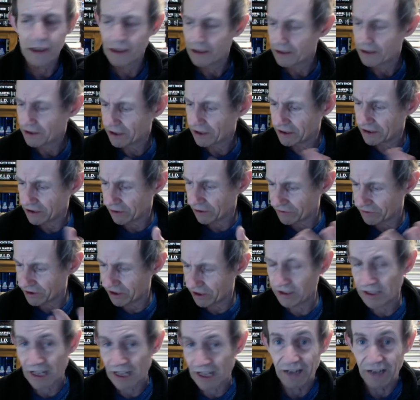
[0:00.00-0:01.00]
since obviously
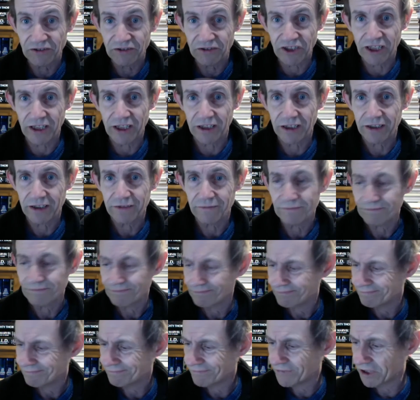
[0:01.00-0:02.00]
it's out of sync,
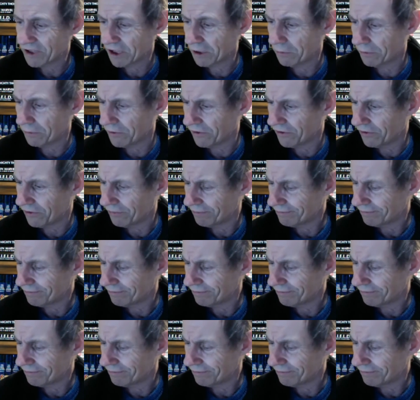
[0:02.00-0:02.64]
sequence.